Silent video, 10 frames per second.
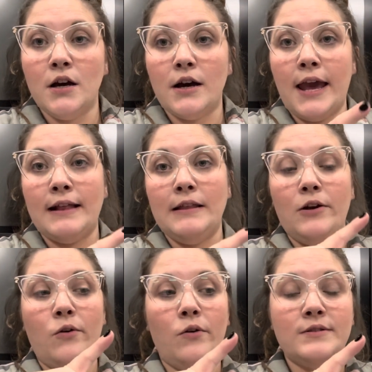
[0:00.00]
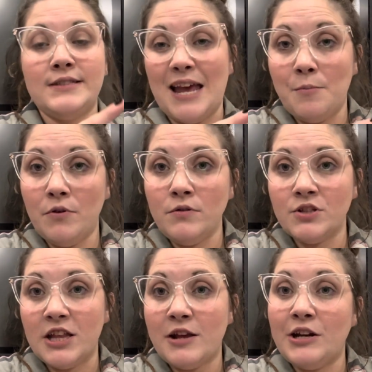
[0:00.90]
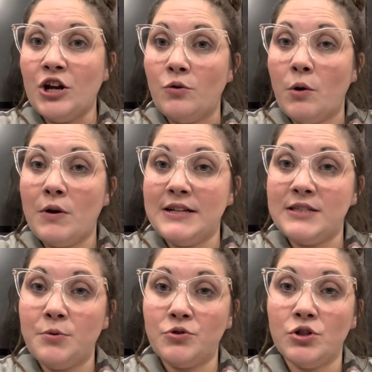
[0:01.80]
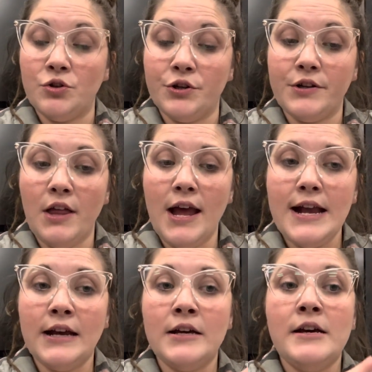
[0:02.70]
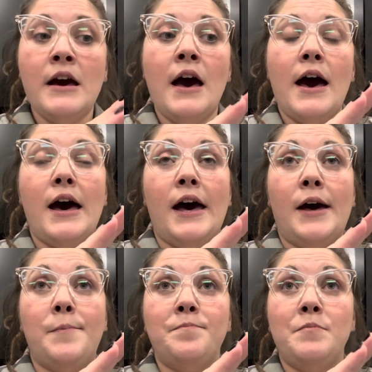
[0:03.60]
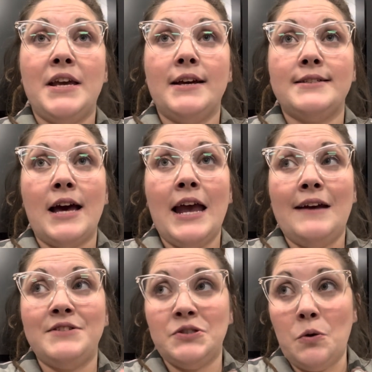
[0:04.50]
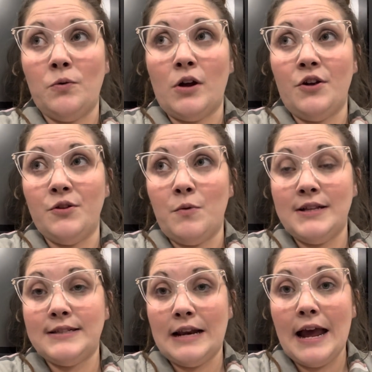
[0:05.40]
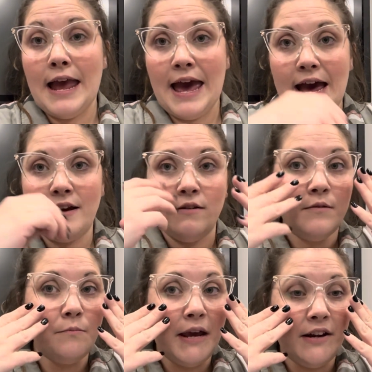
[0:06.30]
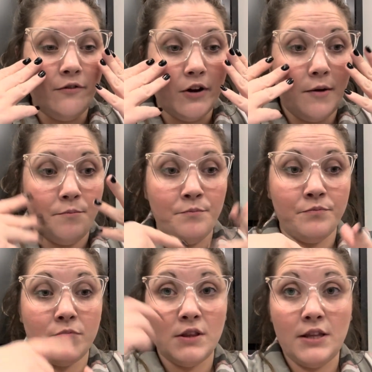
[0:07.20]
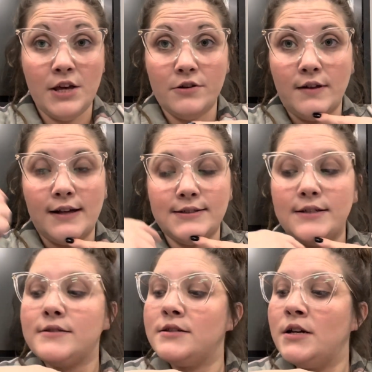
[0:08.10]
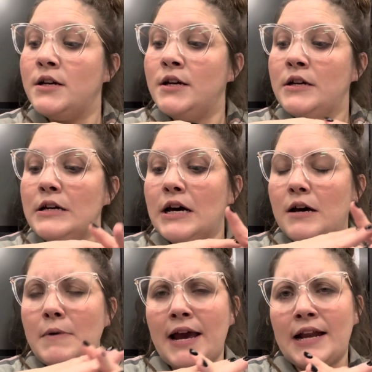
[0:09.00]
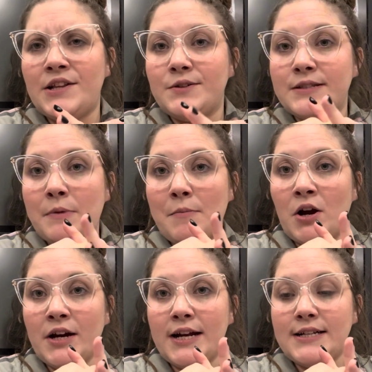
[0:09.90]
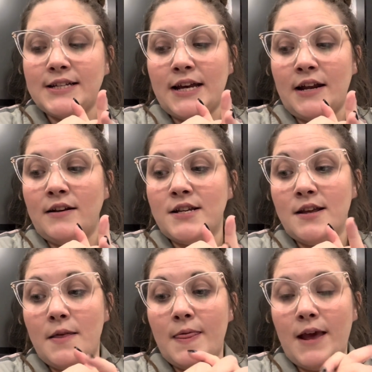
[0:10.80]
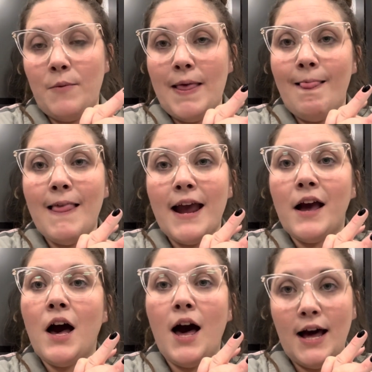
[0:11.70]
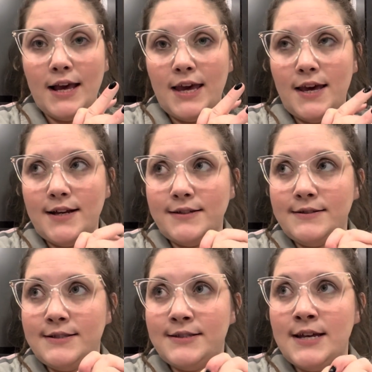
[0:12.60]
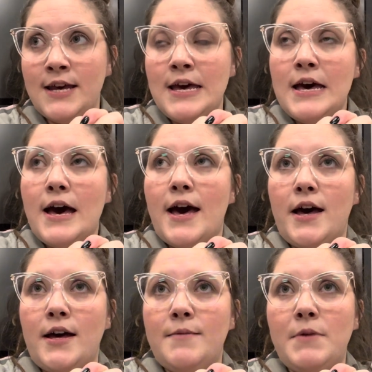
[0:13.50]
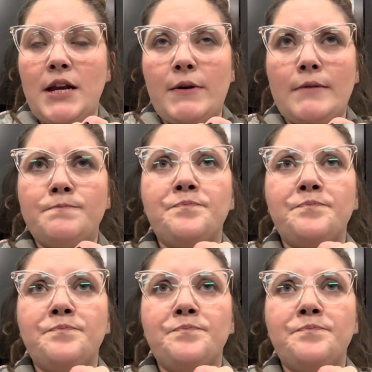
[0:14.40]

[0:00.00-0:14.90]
little sample so they know what it's supposed to look like, because I have sold all the ones that I had made from the other classes. I added those in my markets and they went like hotcakes. Anyway,